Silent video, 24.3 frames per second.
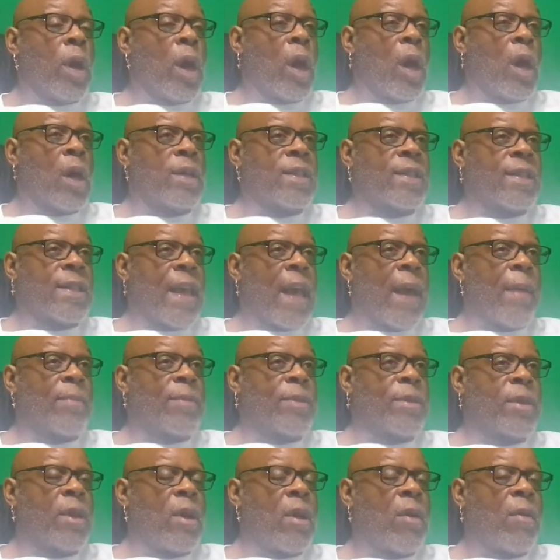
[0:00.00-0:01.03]

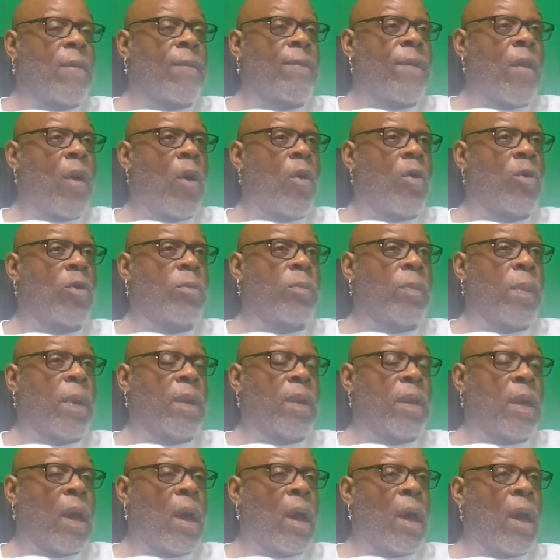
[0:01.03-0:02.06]
Samsung phone,
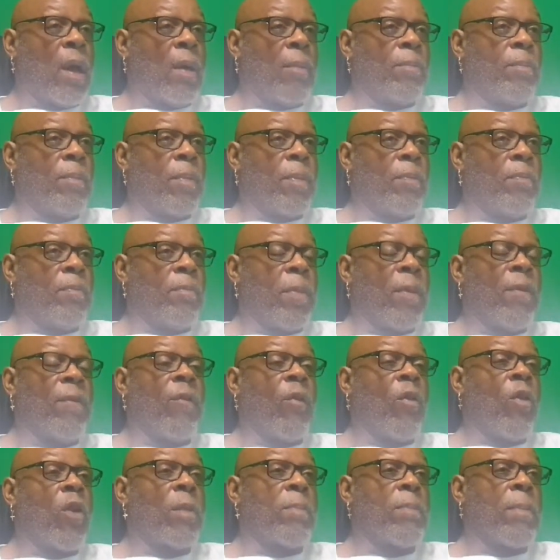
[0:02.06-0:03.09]
but
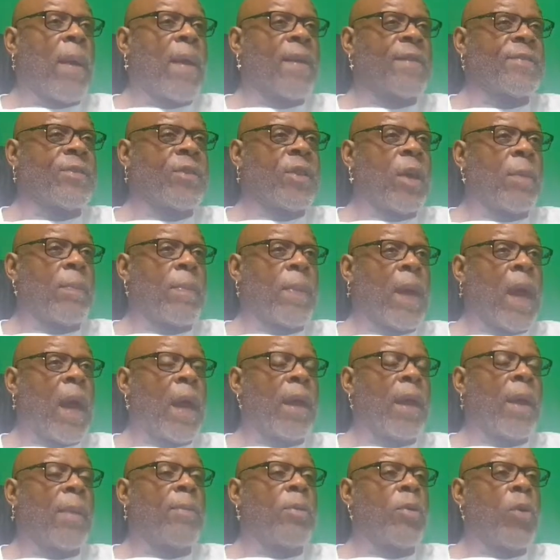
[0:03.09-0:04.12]
before it messed up, it got
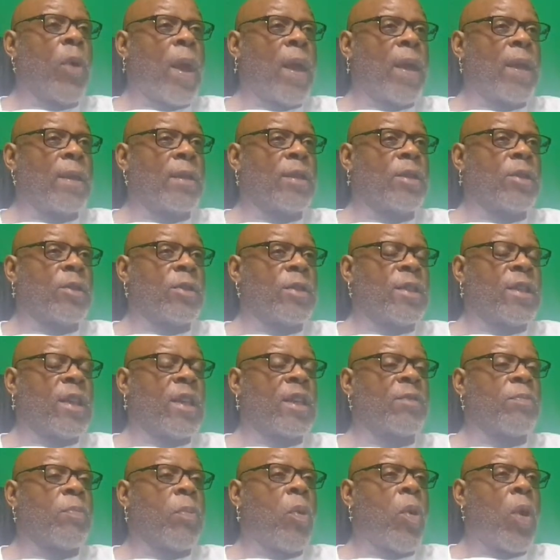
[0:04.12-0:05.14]
upgraded to
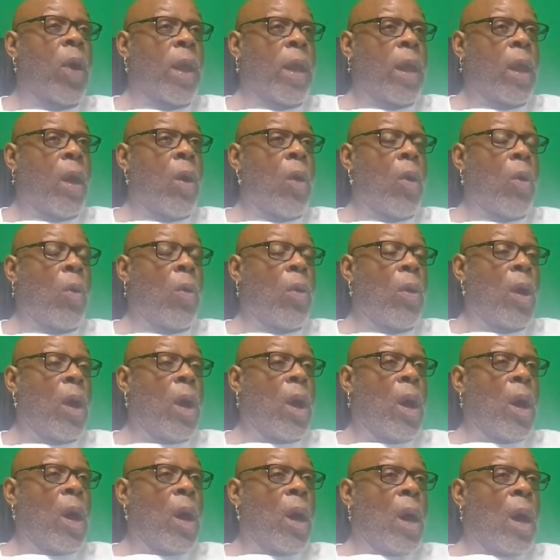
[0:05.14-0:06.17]
6.0.
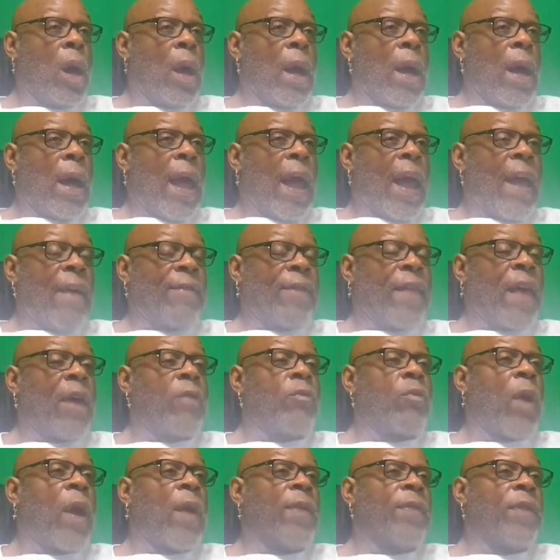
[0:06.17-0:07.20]
And that
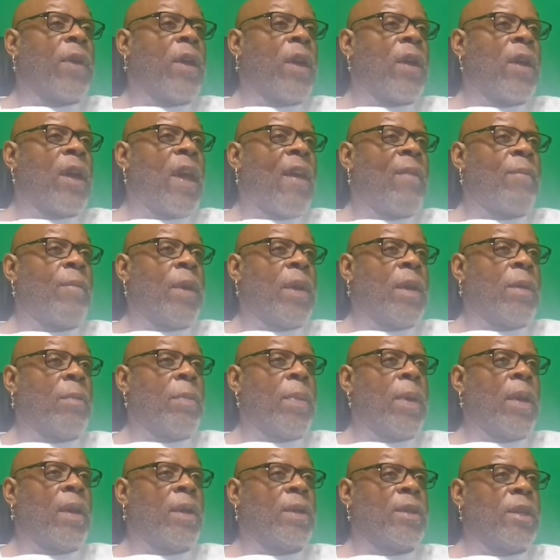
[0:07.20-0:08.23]
right there gave me the
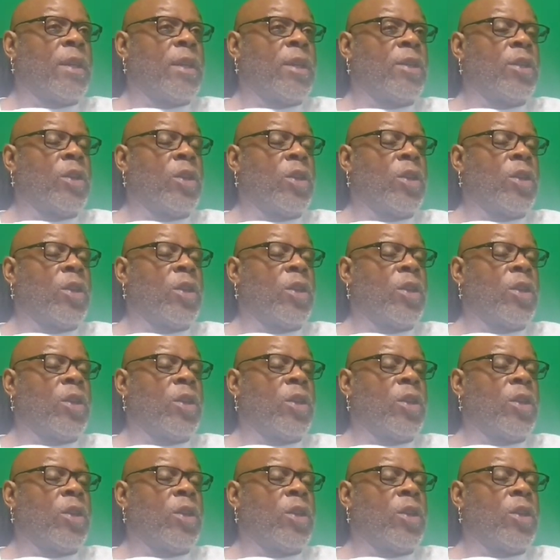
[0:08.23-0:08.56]
ability to